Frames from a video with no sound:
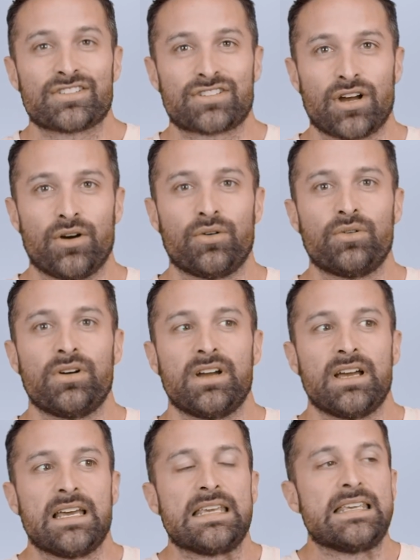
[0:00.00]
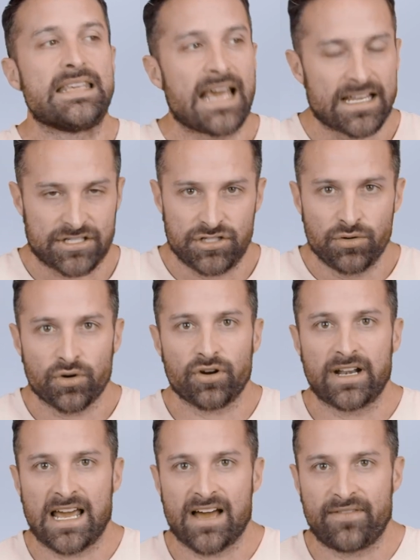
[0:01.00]
so, yes, you're
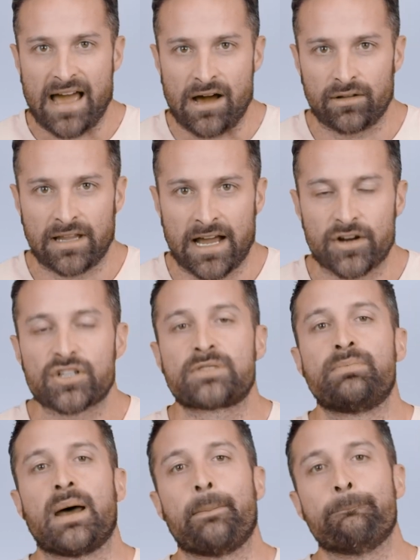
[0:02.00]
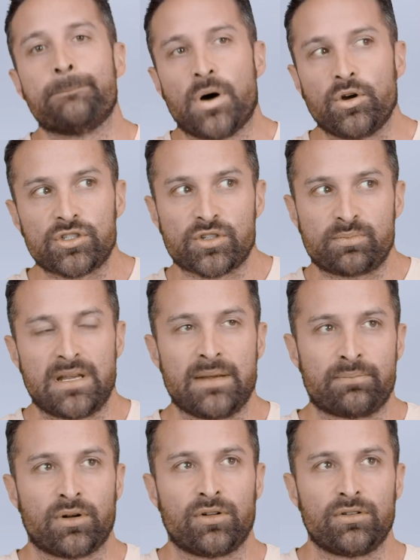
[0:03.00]
going to have outliers, but most
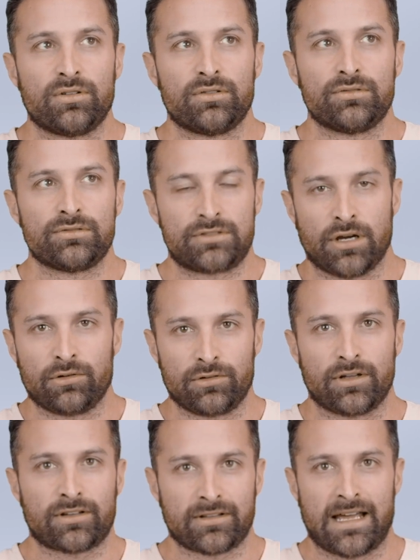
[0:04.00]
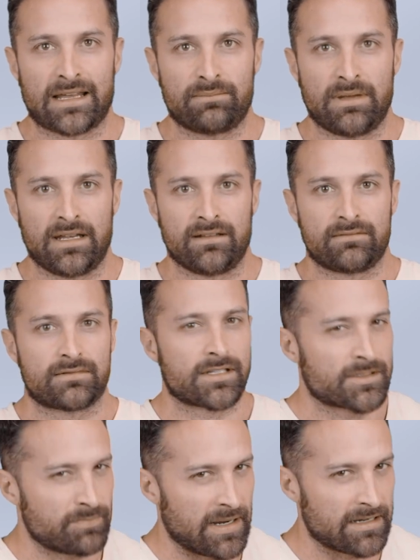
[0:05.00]
people don't look like me,
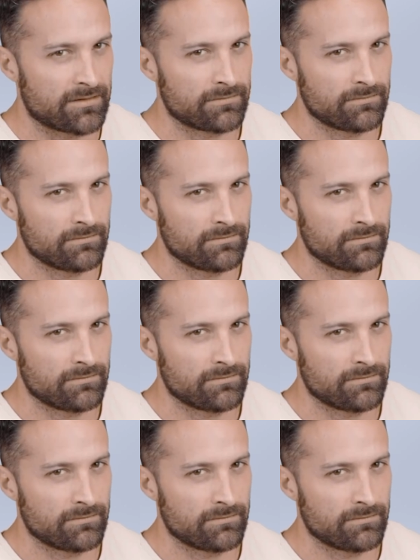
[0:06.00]
despite